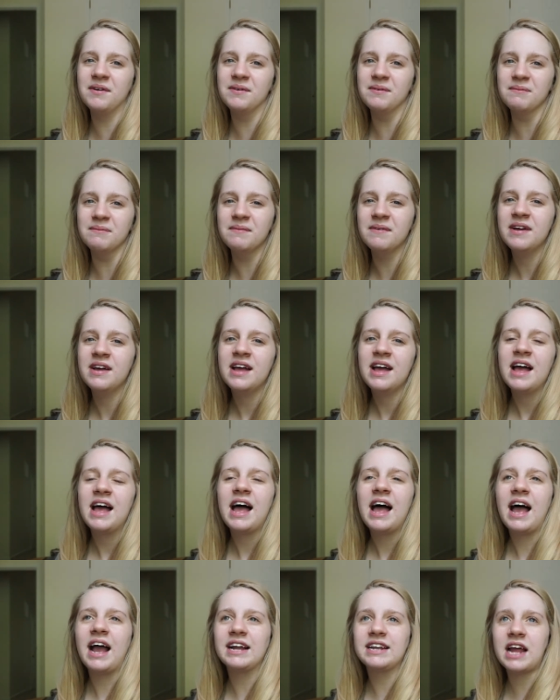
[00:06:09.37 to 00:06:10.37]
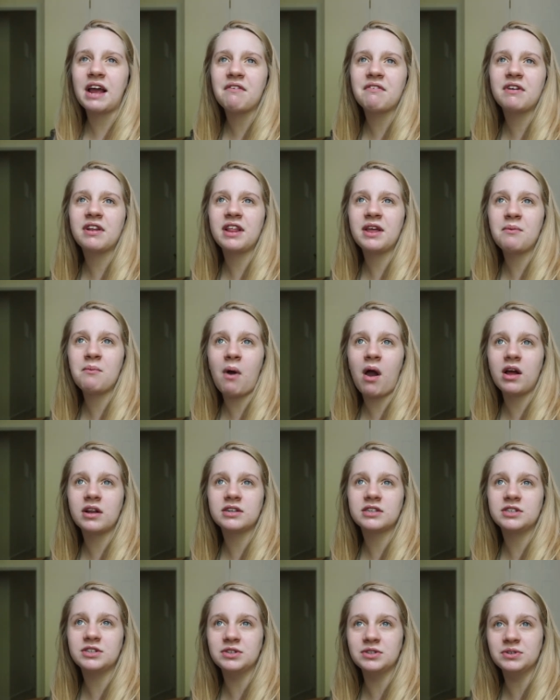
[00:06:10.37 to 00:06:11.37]
um, I definitely
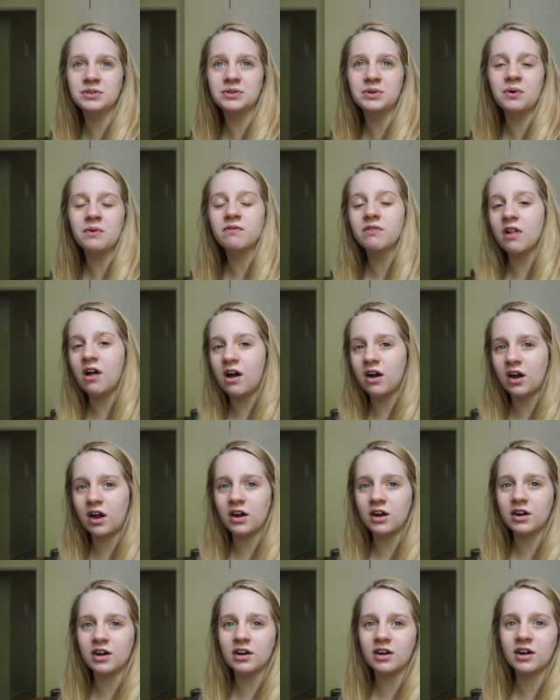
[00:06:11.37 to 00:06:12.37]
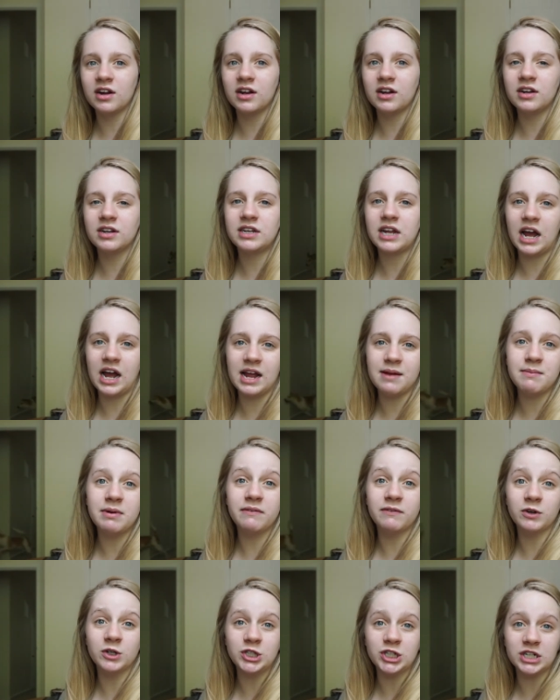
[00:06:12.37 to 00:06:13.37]
want to vlog our time
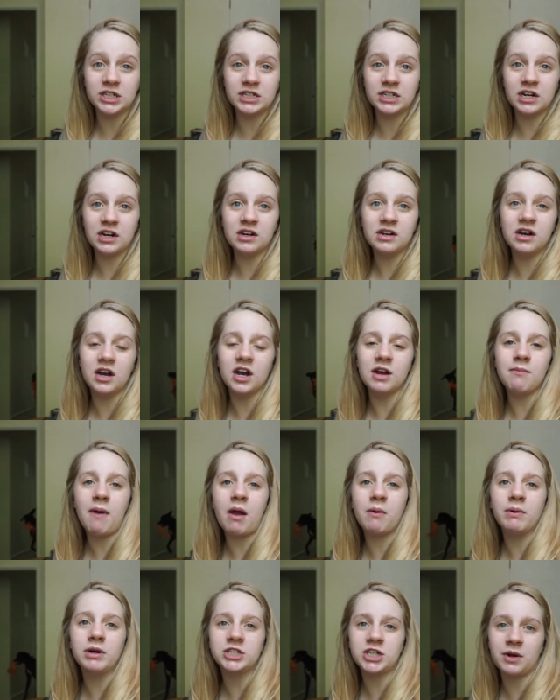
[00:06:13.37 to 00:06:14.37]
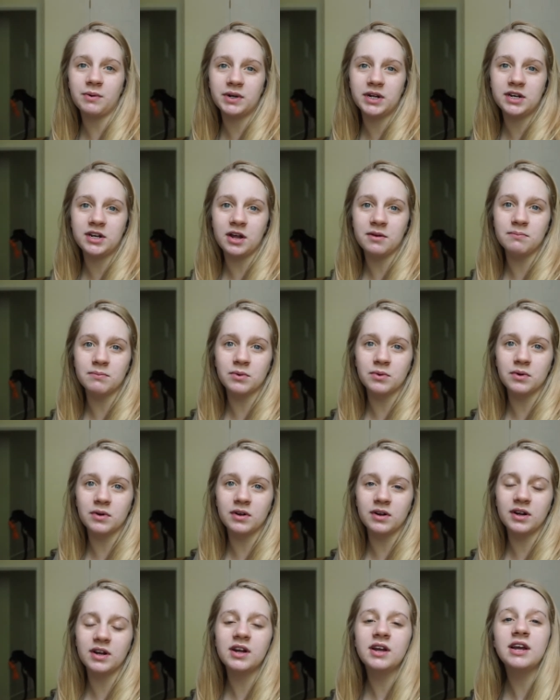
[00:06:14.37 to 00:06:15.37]
in Virginia. Um, I wish I would have done
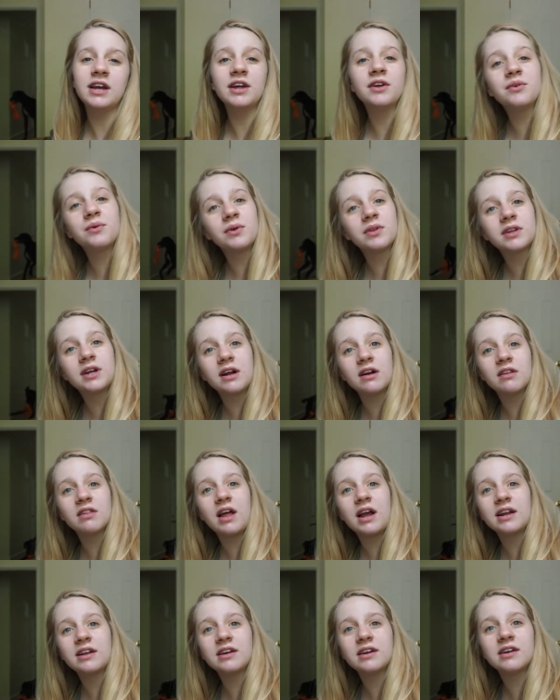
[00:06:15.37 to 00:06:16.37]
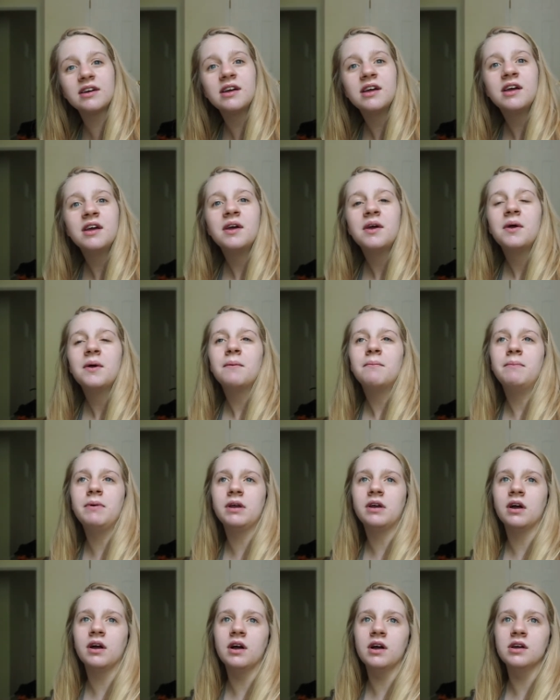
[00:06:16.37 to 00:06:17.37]
more in North Carolina
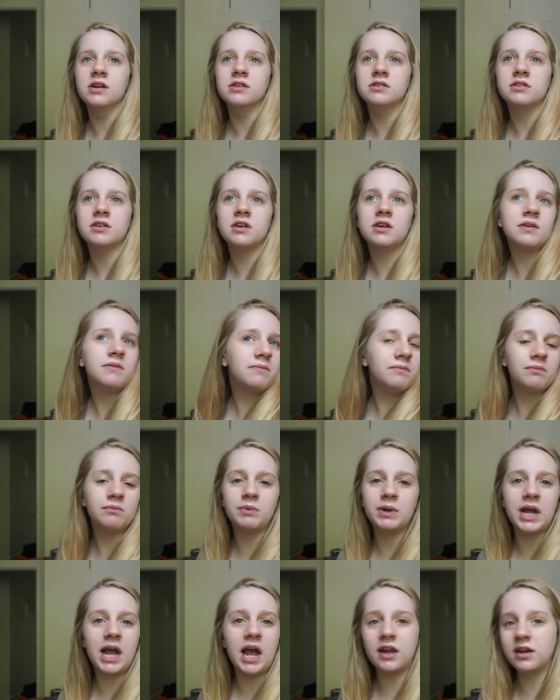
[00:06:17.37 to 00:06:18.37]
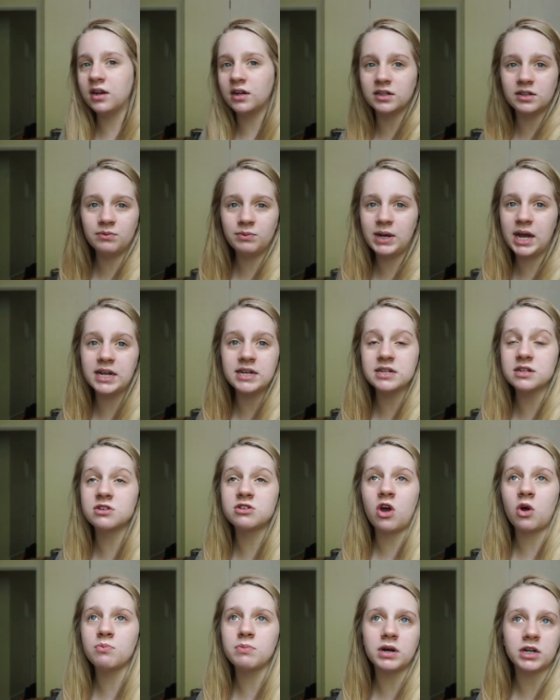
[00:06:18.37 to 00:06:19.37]
because we had done we had did
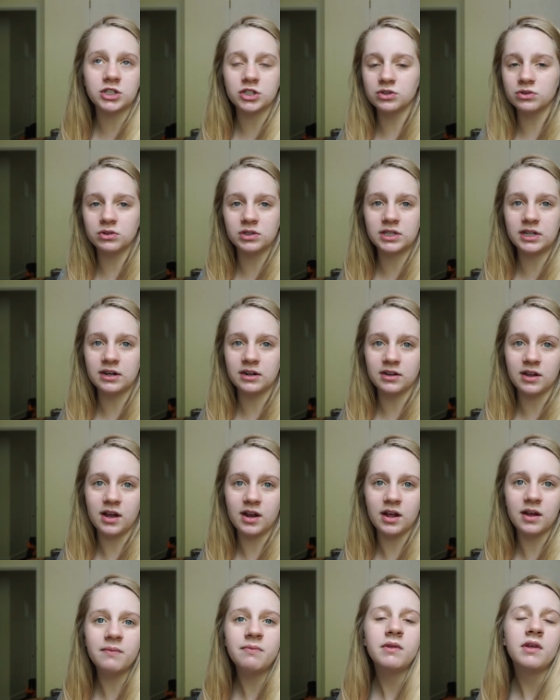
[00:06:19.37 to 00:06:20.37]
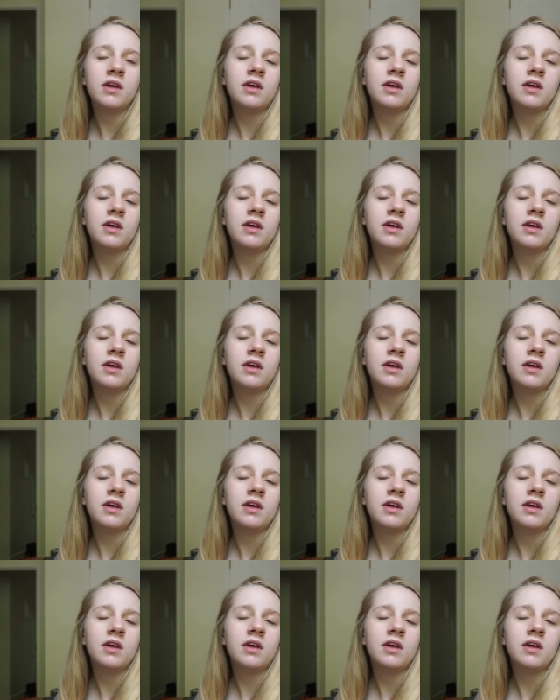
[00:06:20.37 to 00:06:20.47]
so much in North Carolina.